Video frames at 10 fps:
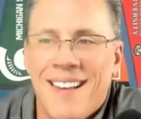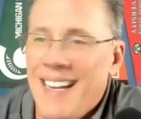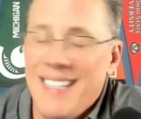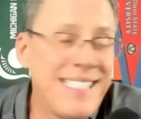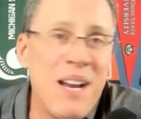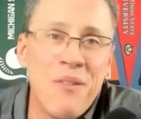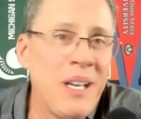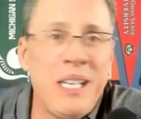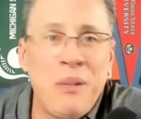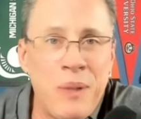He's not
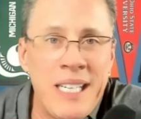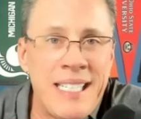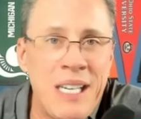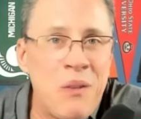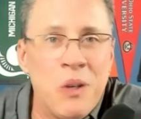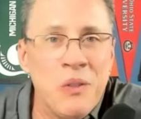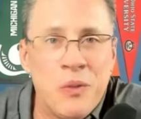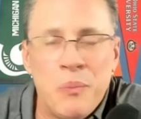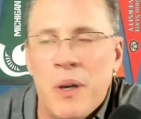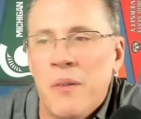ready to play D1
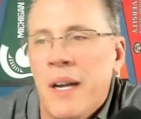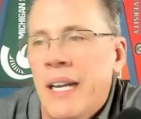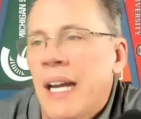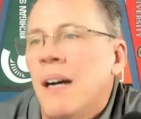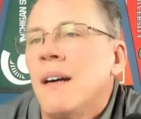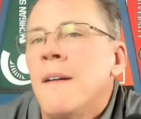football right now.